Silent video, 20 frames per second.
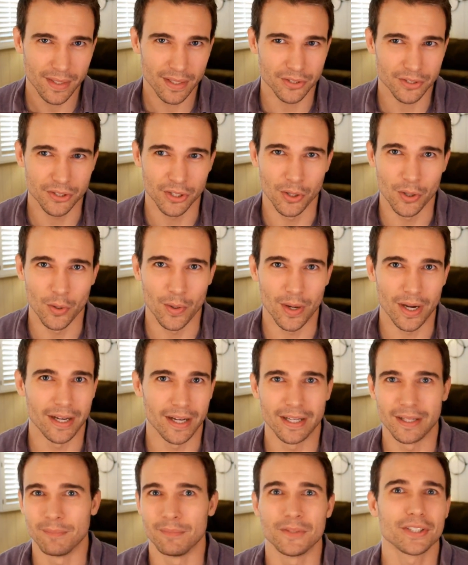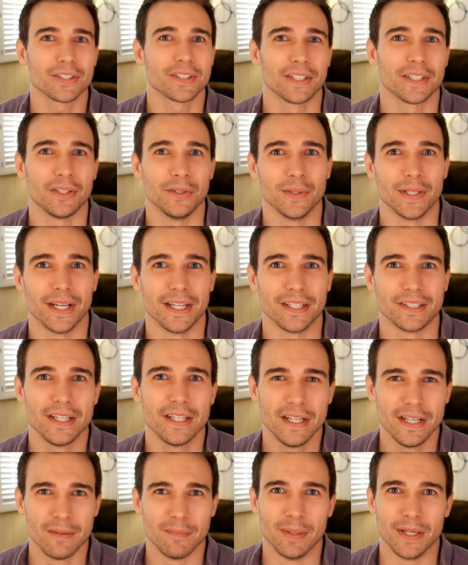So I am just like you guys,
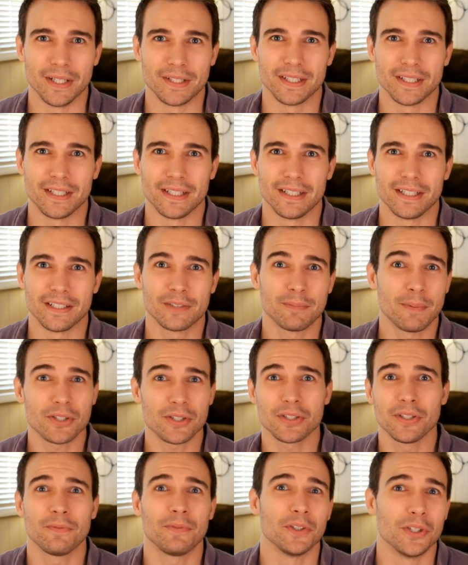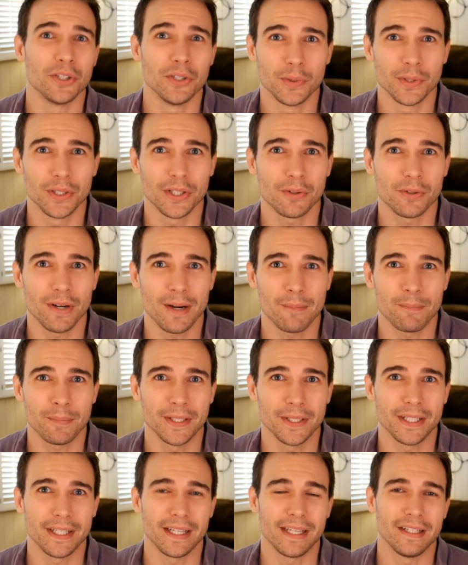but uh, especially if you're newer to
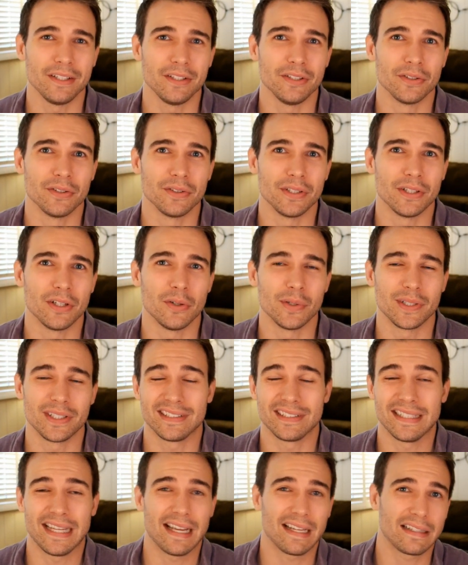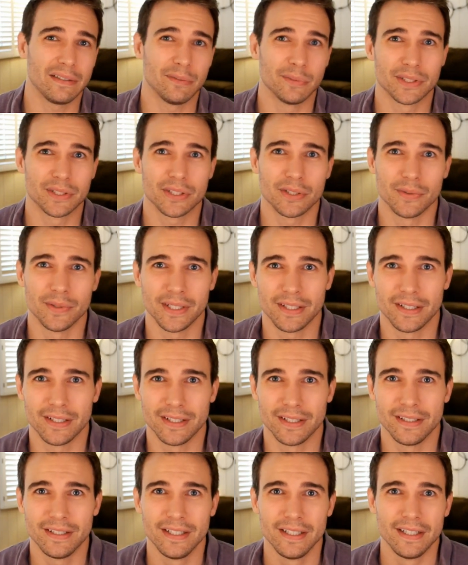grappling and you don't know exactly what's going
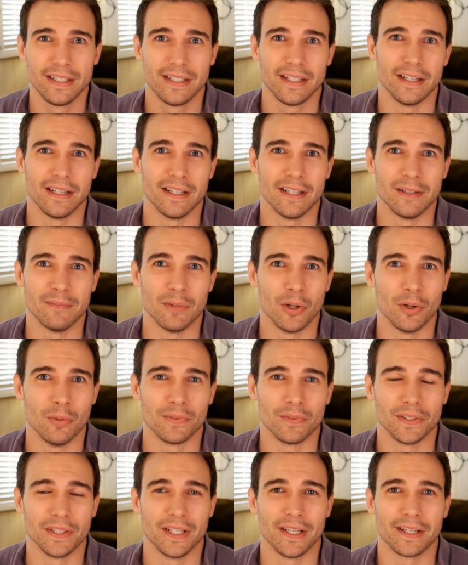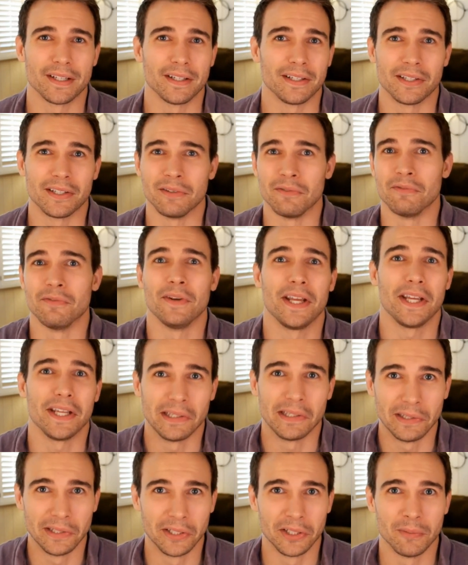on, um, hopefully I can convey
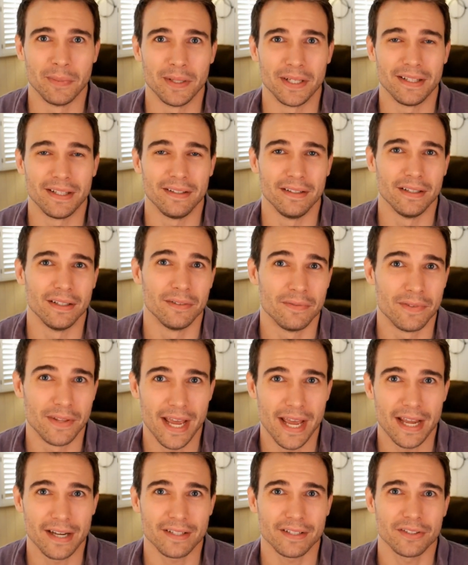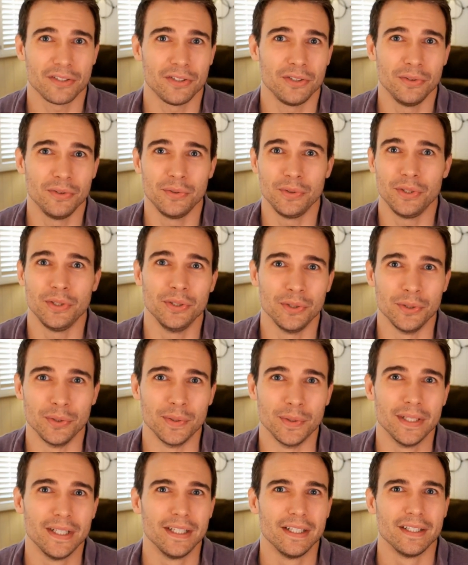a little bit of that to
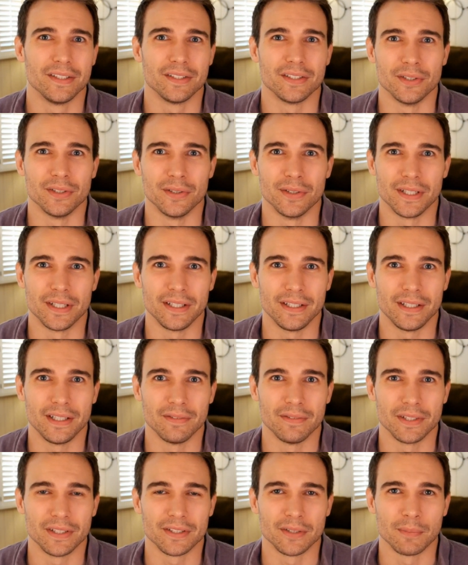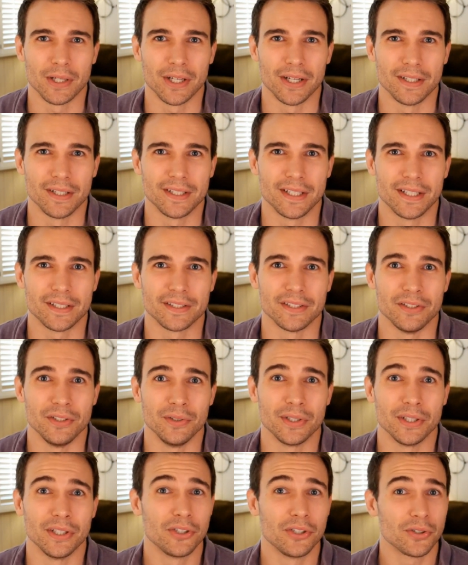you so it can give it some context and
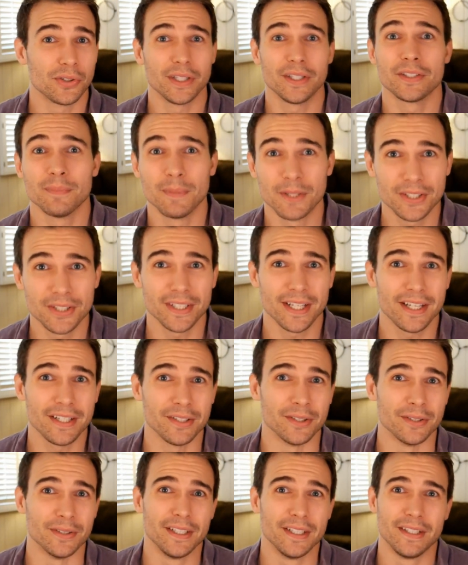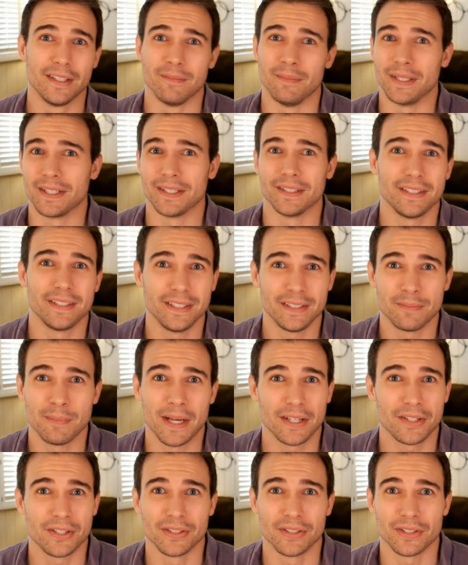you can enjoy it as much as I do because these
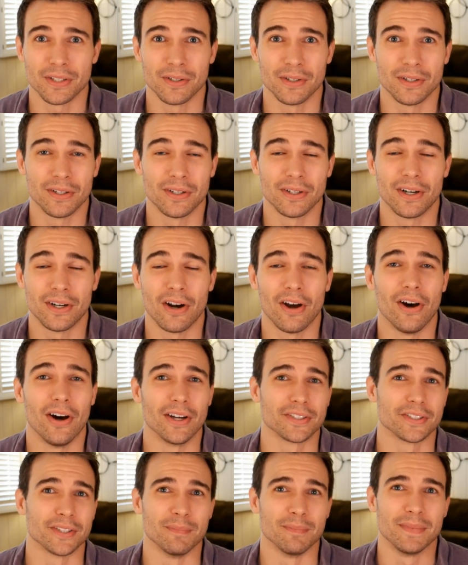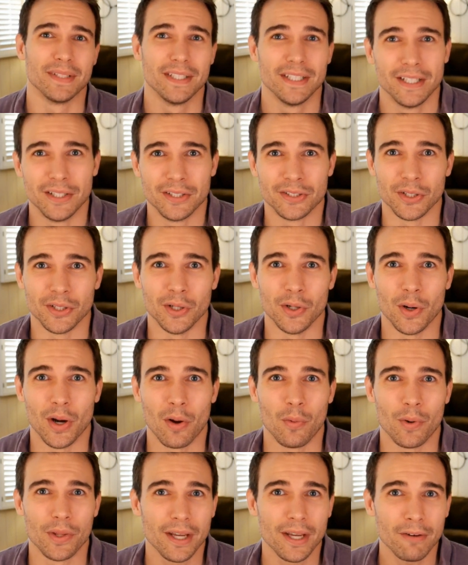matches are awesome. So
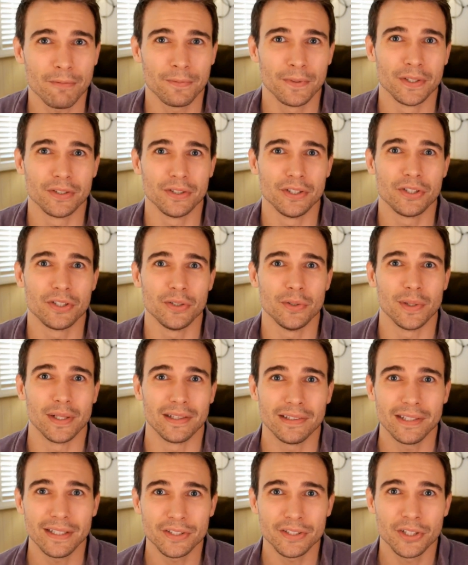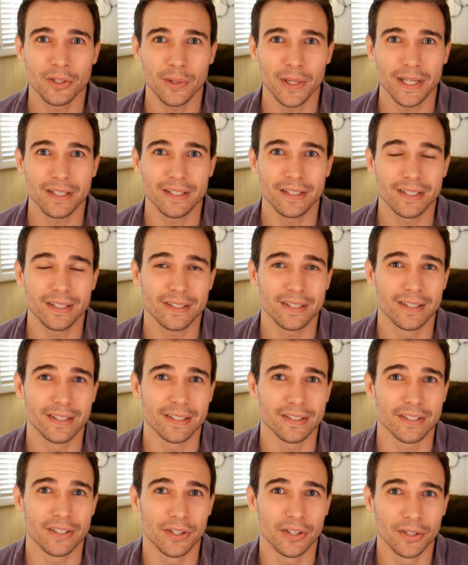without further ado, let's go ahead and get to
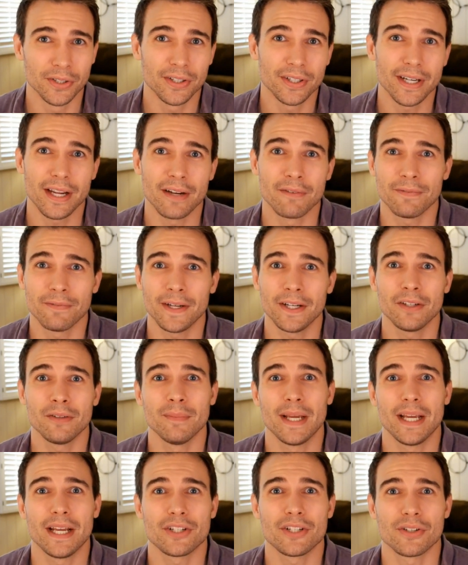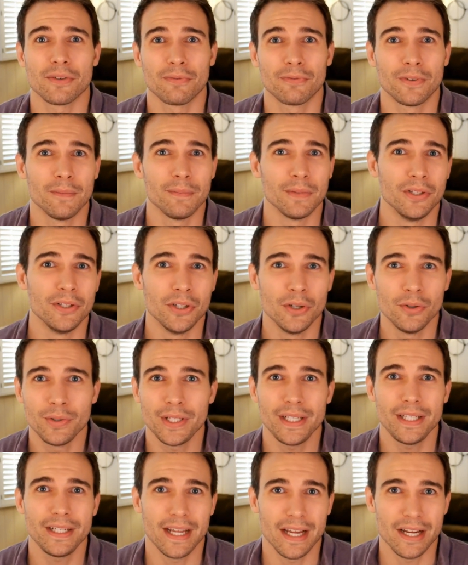this third and final match from the
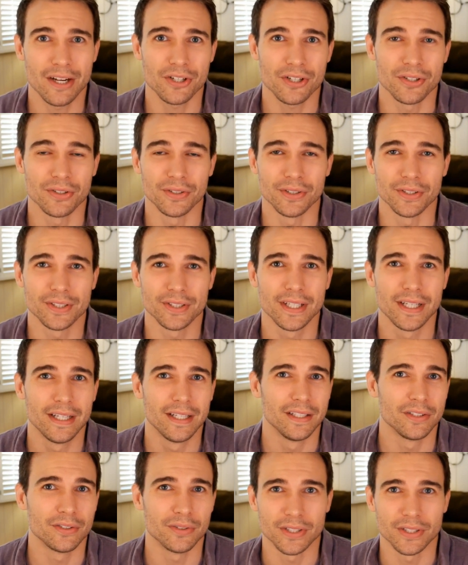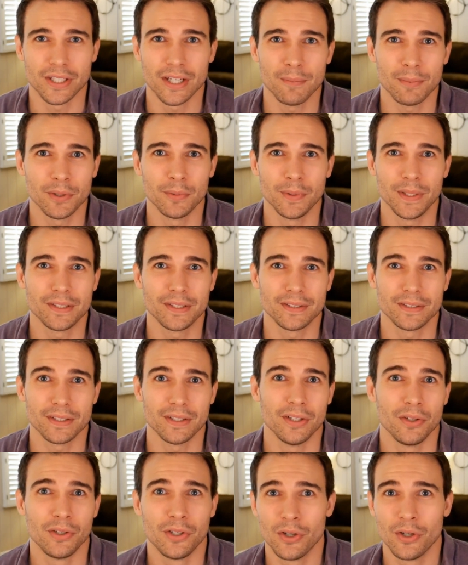Nogi Nationals. This was a couple of weeks
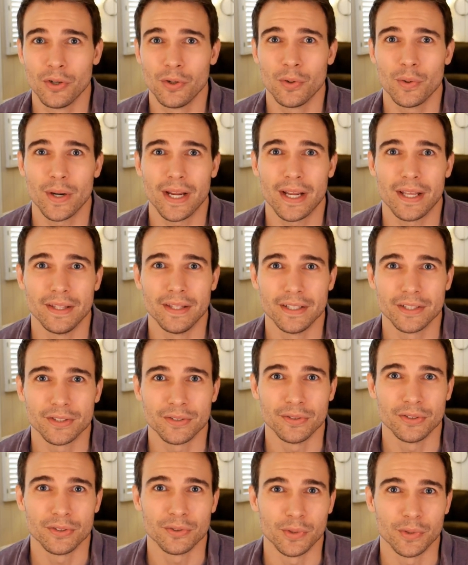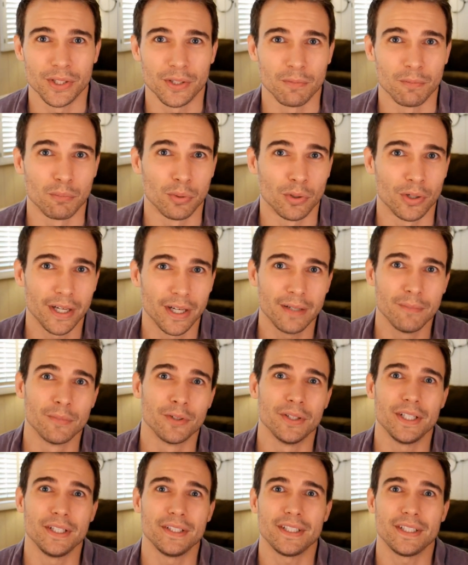ago and this was with Brian
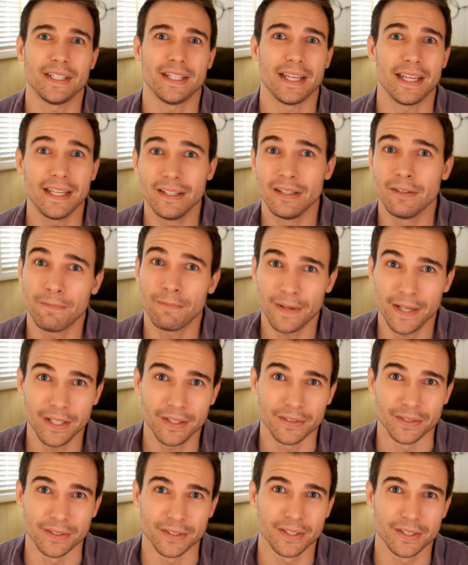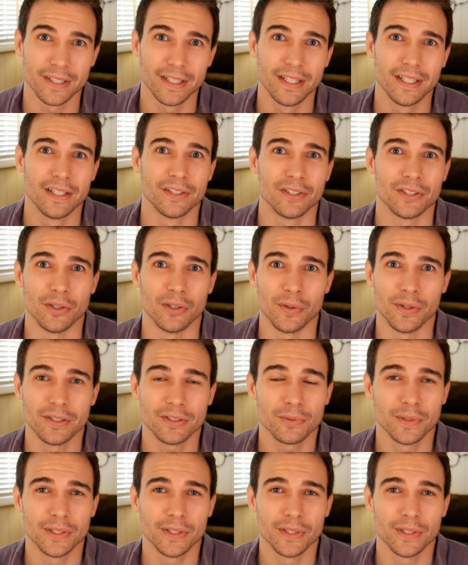Morizi in the finals. So this